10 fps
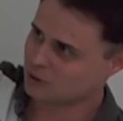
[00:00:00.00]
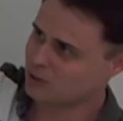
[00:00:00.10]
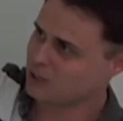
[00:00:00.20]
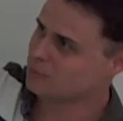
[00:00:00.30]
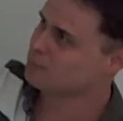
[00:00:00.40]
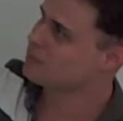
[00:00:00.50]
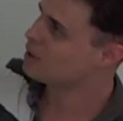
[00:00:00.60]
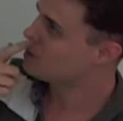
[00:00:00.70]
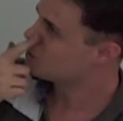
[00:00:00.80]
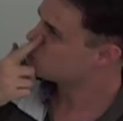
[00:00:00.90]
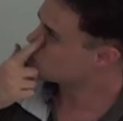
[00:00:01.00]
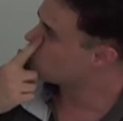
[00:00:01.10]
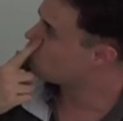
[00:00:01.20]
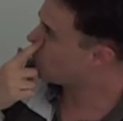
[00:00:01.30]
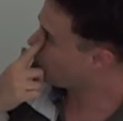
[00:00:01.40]
All right?
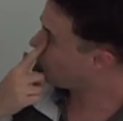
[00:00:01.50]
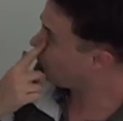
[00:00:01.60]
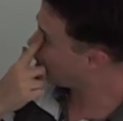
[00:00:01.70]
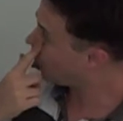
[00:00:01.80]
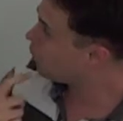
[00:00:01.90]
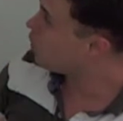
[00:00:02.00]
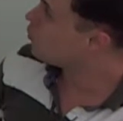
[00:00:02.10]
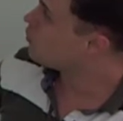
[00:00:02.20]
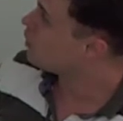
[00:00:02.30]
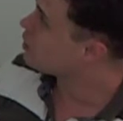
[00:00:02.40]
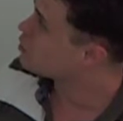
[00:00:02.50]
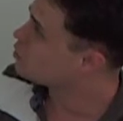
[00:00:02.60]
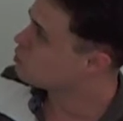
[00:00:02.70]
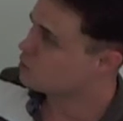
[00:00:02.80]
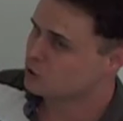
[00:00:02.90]
So what we want to
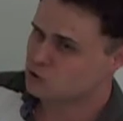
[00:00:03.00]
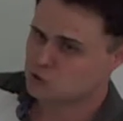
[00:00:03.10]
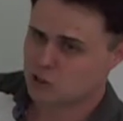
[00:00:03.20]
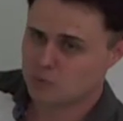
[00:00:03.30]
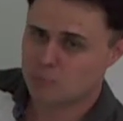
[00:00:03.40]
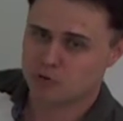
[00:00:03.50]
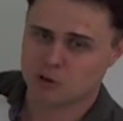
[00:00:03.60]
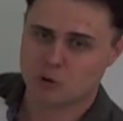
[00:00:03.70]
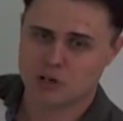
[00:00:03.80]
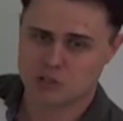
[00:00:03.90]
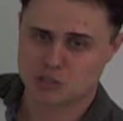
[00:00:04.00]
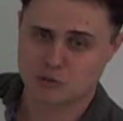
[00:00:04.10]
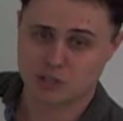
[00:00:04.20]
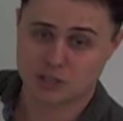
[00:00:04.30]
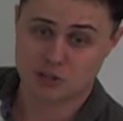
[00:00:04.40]
do is come up with a
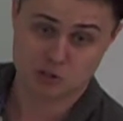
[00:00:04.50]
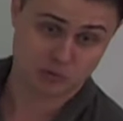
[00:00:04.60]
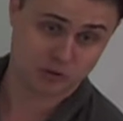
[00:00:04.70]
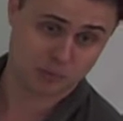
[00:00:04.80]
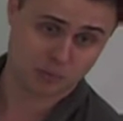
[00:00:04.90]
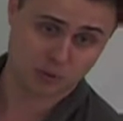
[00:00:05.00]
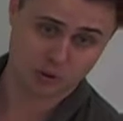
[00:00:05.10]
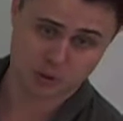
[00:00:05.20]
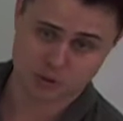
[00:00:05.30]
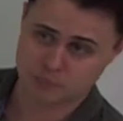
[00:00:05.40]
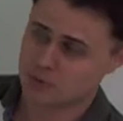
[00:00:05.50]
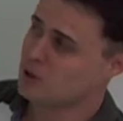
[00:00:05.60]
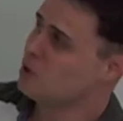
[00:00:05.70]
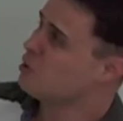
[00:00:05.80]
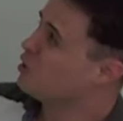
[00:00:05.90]
question we can answer with a proportion.
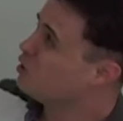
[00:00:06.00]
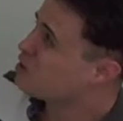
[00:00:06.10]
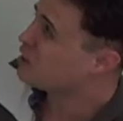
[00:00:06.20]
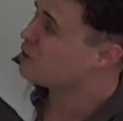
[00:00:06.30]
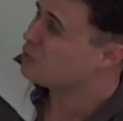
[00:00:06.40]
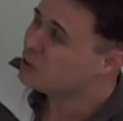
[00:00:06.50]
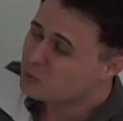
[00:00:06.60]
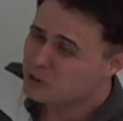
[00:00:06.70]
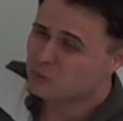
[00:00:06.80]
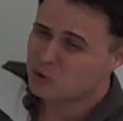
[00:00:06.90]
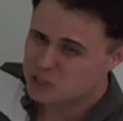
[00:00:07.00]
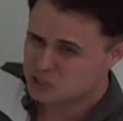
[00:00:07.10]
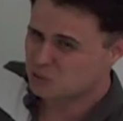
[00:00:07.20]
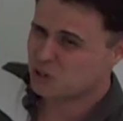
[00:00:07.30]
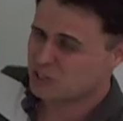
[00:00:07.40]
The only thing I'm a little bit
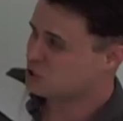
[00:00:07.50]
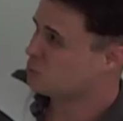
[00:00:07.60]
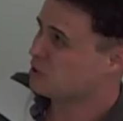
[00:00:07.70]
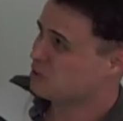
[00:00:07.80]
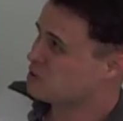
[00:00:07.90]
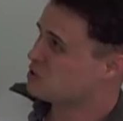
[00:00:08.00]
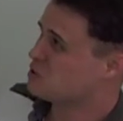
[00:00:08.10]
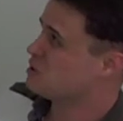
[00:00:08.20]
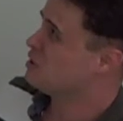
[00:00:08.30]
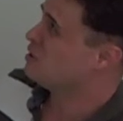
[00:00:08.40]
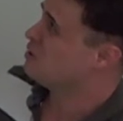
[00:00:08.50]
wishy-washy with is